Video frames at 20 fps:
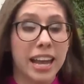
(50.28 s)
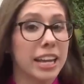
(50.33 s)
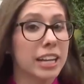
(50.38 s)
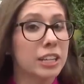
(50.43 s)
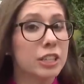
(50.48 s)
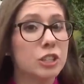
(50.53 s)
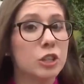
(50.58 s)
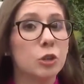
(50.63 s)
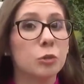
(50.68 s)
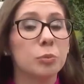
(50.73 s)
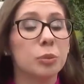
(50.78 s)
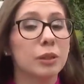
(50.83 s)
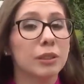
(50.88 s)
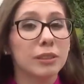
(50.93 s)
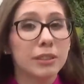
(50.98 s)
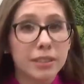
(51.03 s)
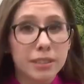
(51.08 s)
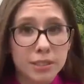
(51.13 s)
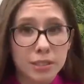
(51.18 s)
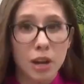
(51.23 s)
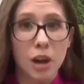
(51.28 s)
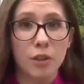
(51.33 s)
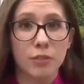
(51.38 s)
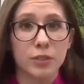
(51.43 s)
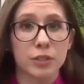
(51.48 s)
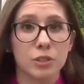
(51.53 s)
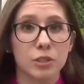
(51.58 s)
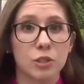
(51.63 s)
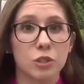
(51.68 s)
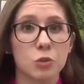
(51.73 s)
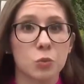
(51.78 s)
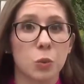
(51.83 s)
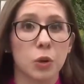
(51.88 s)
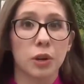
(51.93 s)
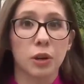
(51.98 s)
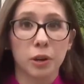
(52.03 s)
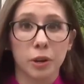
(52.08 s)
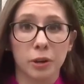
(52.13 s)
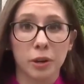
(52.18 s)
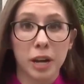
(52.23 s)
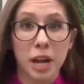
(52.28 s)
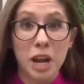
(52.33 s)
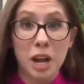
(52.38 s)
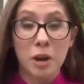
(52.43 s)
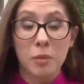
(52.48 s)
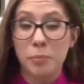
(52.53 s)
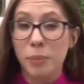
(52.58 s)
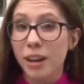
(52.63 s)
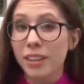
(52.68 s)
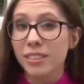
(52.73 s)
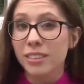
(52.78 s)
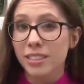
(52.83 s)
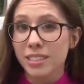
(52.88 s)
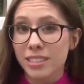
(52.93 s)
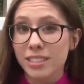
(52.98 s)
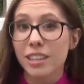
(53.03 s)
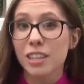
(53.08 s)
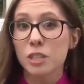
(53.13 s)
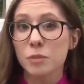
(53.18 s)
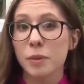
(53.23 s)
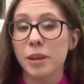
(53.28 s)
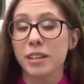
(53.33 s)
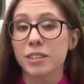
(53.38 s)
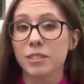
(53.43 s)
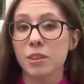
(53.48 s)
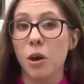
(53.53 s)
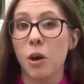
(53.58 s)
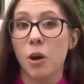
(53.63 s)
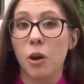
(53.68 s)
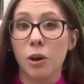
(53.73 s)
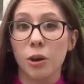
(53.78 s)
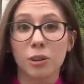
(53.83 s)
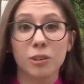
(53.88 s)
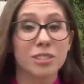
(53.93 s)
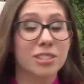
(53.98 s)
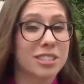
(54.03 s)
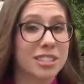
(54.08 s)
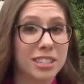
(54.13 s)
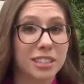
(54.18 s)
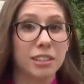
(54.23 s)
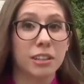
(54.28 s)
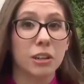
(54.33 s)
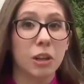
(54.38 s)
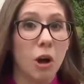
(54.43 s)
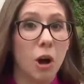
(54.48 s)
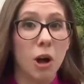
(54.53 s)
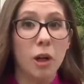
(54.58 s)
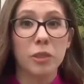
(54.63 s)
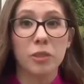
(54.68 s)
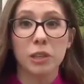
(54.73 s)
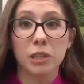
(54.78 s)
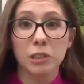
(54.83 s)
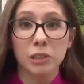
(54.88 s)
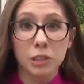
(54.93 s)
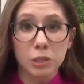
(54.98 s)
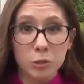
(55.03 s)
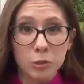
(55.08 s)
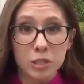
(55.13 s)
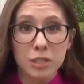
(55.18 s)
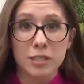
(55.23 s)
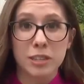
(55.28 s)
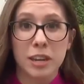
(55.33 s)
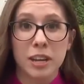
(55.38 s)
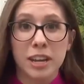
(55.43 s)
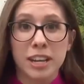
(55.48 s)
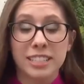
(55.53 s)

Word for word: and no police officers were hurt, but the suspects are still on the loose.